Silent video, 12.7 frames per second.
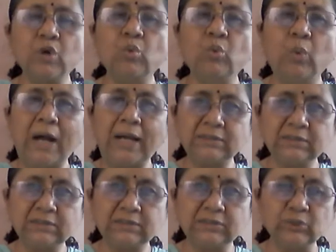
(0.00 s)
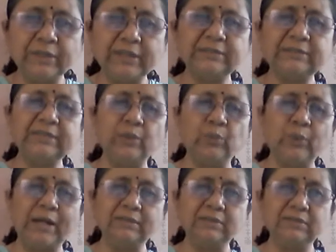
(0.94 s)
Once, you can say
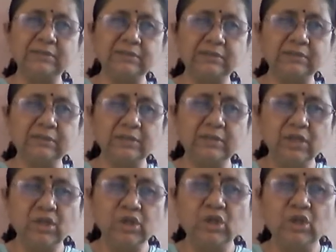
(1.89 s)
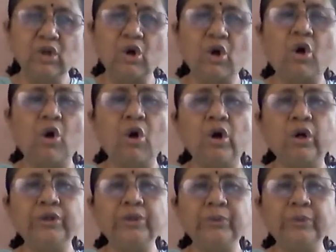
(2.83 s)
once,
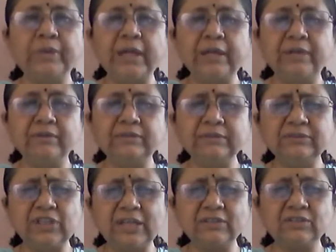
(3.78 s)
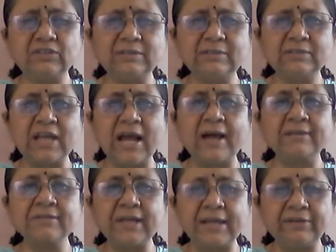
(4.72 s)
or you can just
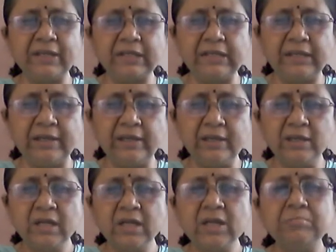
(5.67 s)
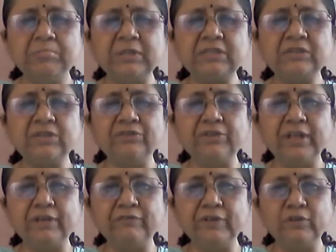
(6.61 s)
start directly. Mr.
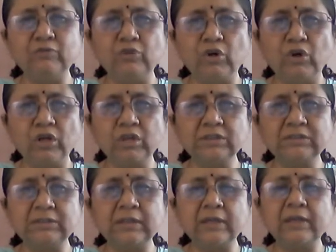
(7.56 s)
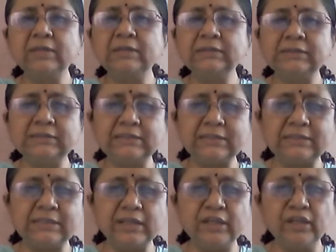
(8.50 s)
Raven was
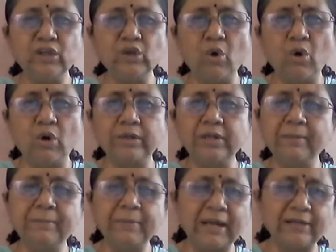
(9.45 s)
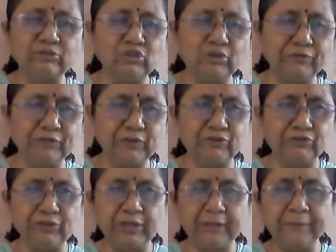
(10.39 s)
sitting on a branch of a
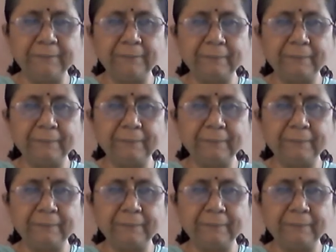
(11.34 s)
tree.